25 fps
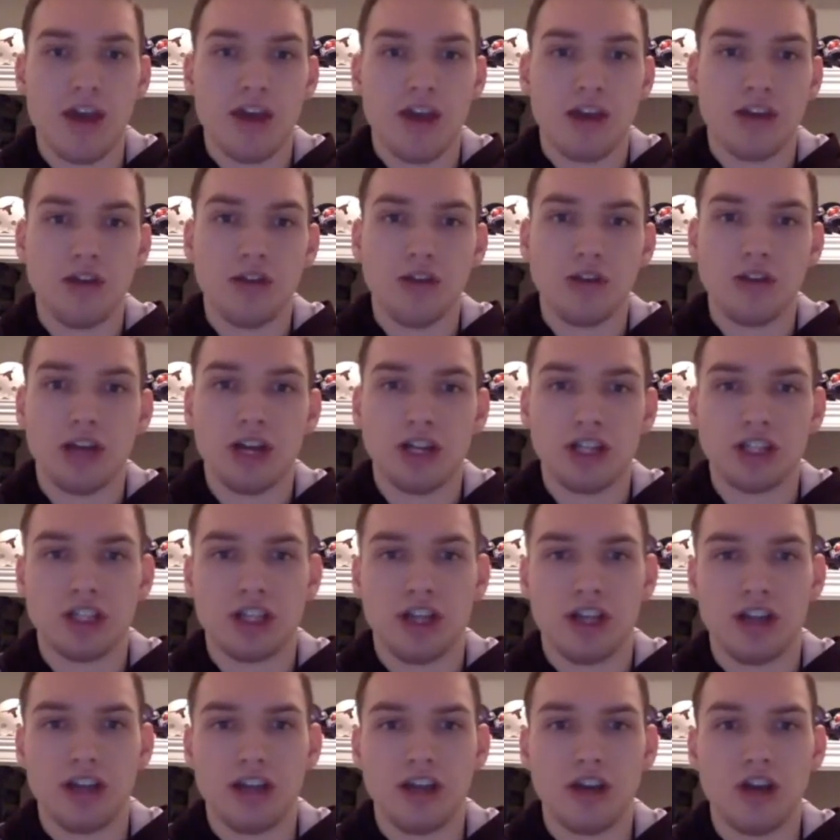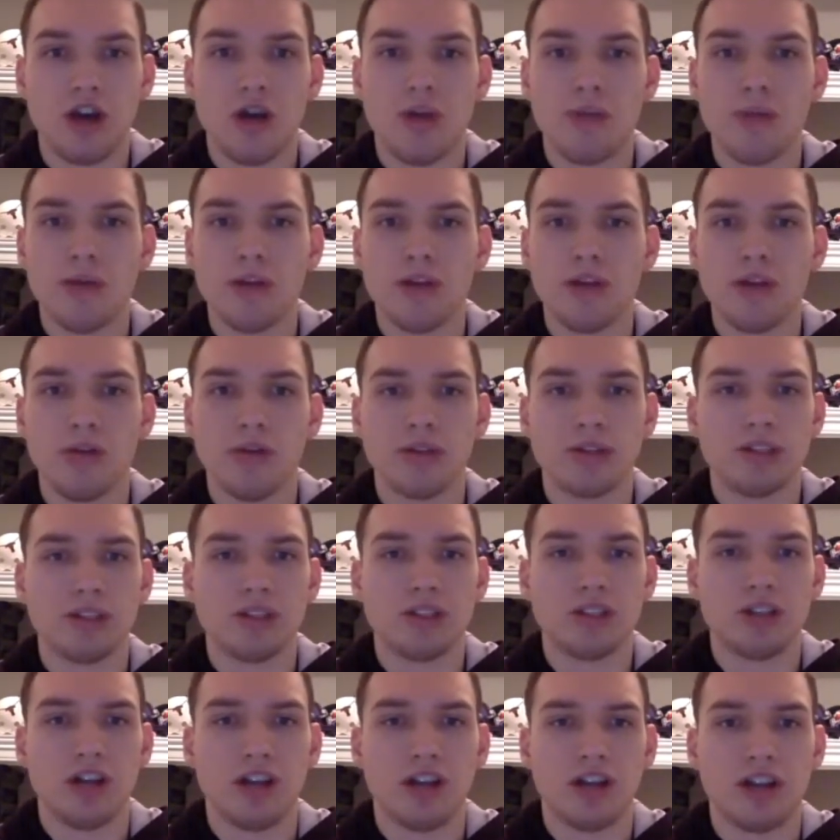You touched on it. Kobe Lewis and
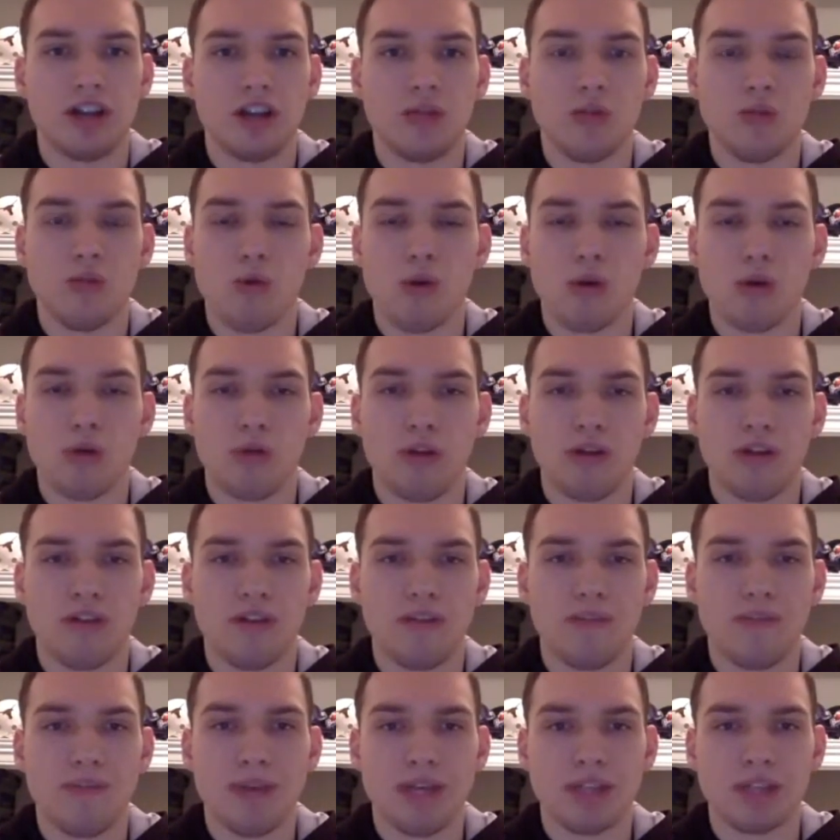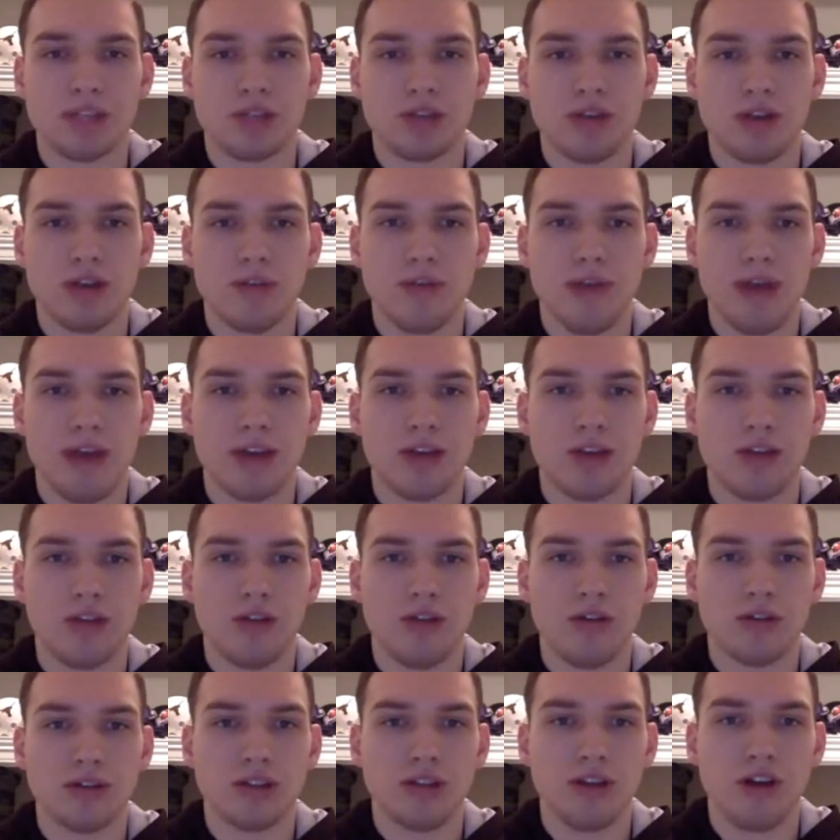Jonathan Ward, one of the best running back
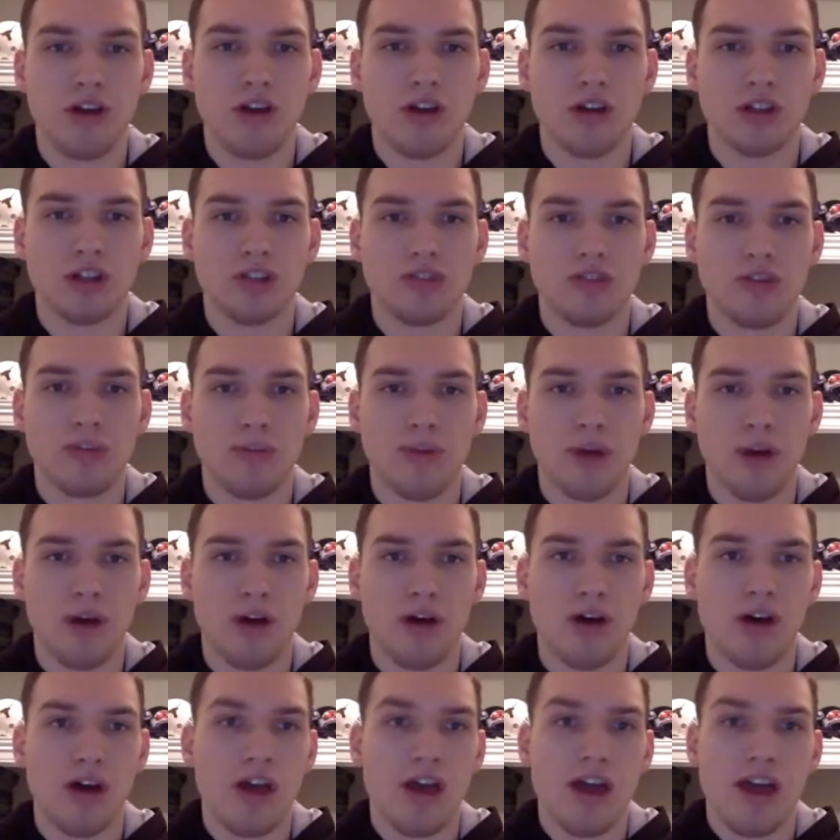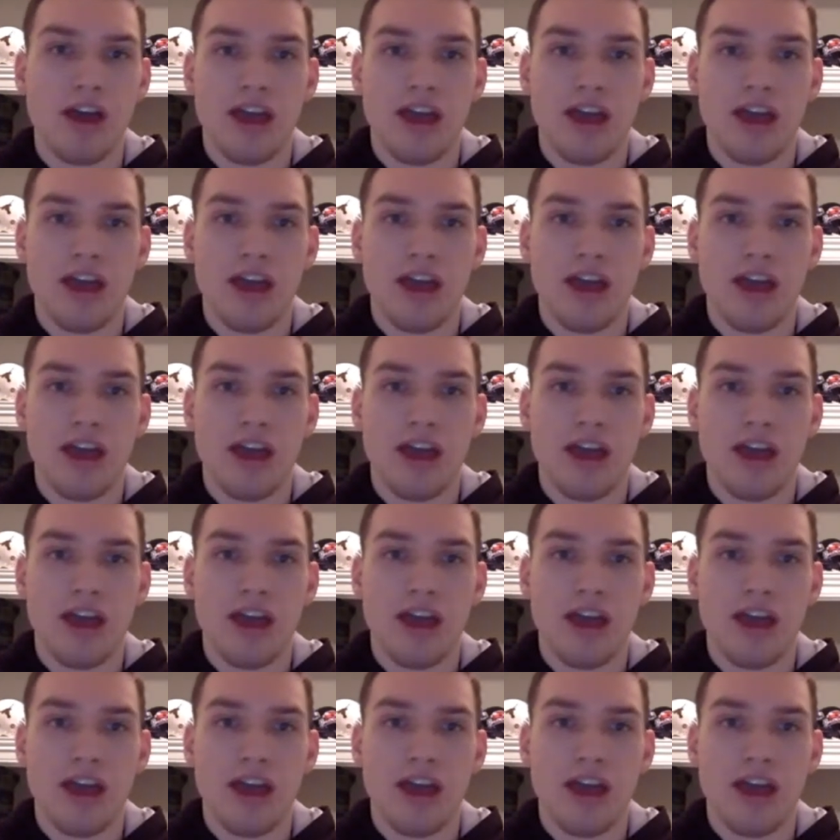duos in college football,